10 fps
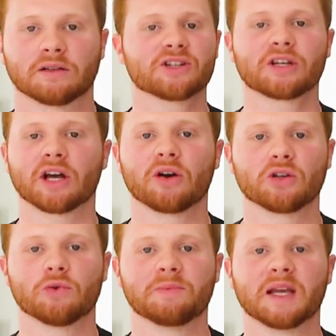Years ago,
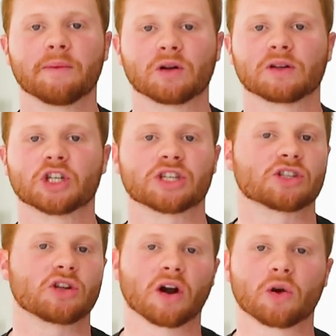you would be able to just
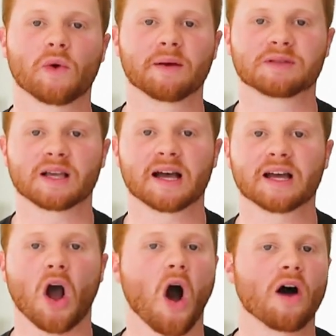start a website,